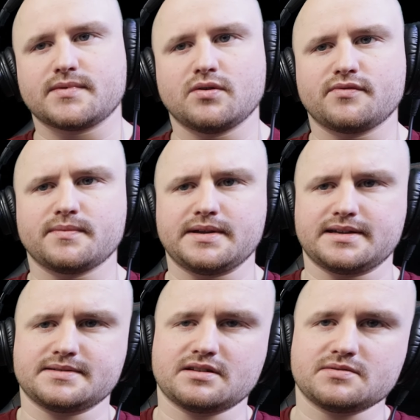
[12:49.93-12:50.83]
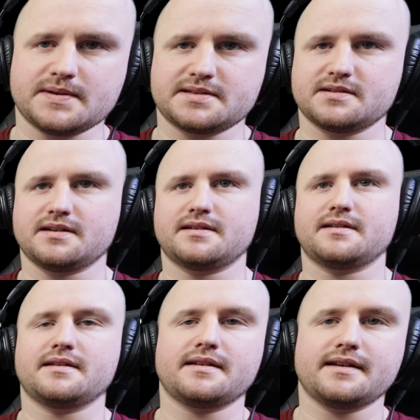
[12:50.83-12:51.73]
hopefully make it sound
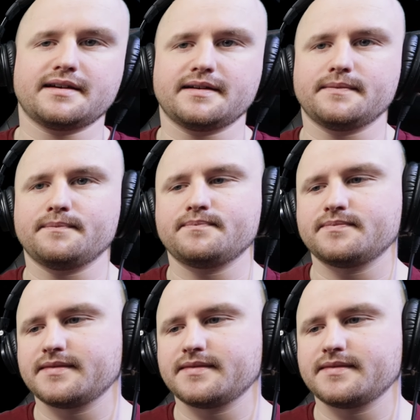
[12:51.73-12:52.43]
better. But